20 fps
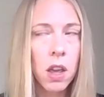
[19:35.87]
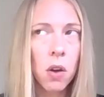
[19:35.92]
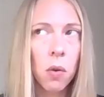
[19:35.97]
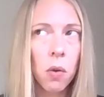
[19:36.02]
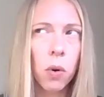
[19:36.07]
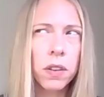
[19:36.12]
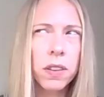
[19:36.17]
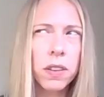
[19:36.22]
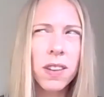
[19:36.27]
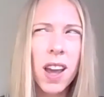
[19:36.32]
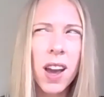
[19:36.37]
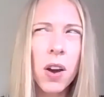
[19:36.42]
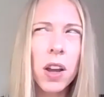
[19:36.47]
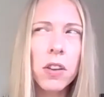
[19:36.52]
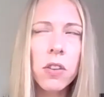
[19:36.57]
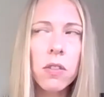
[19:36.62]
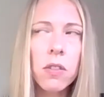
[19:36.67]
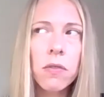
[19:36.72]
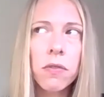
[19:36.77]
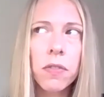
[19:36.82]
Whereas now I
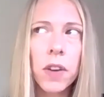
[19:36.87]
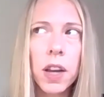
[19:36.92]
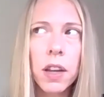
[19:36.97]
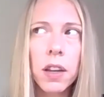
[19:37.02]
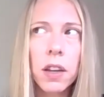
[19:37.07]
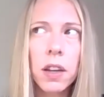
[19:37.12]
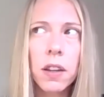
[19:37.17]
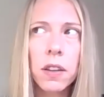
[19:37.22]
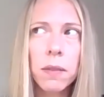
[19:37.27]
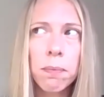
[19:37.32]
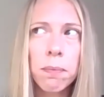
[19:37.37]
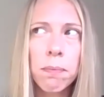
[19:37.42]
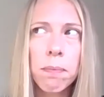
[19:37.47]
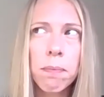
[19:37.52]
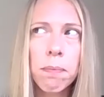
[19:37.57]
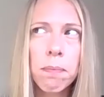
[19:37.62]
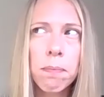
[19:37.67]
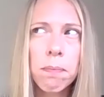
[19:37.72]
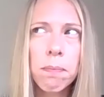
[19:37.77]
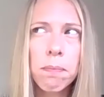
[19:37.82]
don't find it as
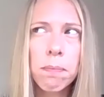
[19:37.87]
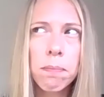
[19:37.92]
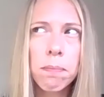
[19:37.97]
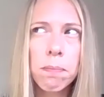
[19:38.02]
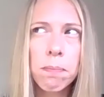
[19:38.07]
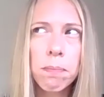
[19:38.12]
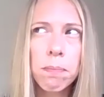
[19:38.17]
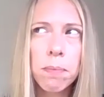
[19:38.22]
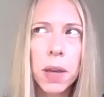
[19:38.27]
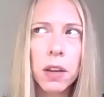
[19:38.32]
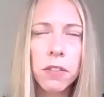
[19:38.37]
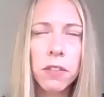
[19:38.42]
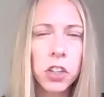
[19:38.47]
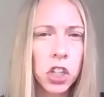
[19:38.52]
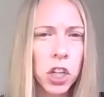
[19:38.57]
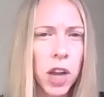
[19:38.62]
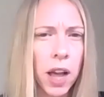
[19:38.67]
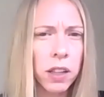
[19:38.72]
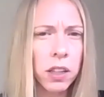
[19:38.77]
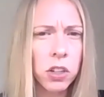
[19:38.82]
big of a
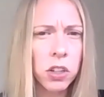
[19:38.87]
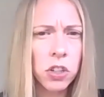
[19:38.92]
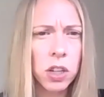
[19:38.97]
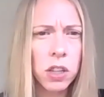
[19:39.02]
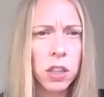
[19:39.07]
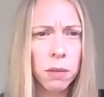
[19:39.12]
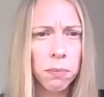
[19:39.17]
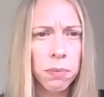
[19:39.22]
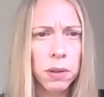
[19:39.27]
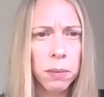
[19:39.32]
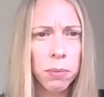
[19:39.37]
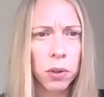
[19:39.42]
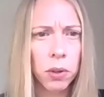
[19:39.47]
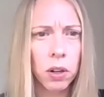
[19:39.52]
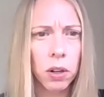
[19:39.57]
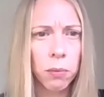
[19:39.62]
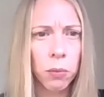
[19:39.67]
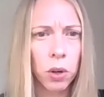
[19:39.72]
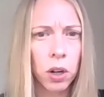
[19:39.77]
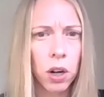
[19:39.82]
challenge. I think people
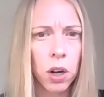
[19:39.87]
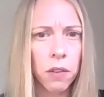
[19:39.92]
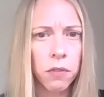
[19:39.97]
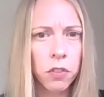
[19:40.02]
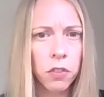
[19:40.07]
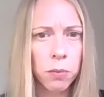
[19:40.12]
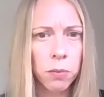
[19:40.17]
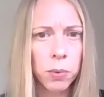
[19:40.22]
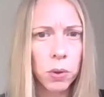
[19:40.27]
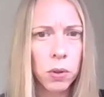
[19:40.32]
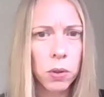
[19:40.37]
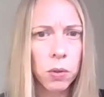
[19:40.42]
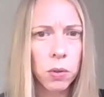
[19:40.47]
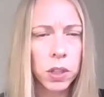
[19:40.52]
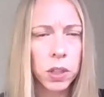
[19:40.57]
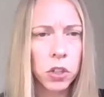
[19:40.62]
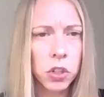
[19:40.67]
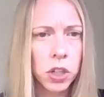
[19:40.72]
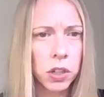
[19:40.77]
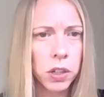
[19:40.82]
are more comfortable
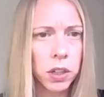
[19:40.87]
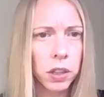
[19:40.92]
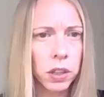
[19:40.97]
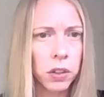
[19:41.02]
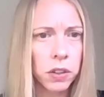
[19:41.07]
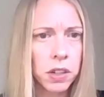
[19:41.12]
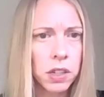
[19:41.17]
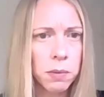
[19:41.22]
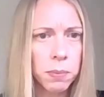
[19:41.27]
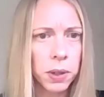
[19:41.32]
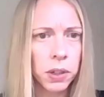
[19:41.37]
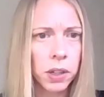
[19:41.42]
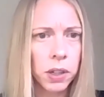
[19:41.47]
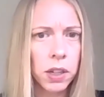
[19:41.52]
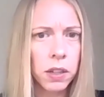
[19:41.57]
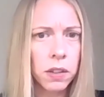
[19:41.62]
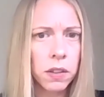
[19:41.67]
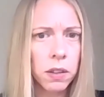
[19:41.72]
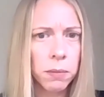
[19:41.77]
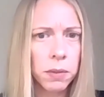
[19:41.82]
with sharing their
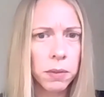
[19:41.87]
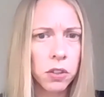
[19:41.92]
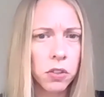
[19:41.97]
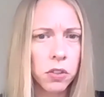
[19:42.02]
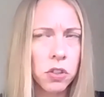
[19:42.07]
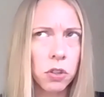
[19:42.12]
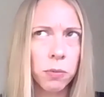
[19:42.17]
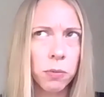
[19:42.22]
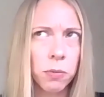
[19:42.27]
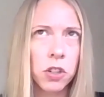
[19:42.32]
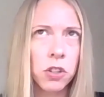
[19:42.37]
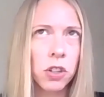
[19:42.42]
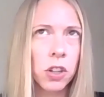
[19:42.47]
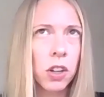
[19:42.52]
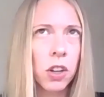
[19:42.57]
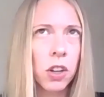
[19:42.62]
experience. I mean, there's so much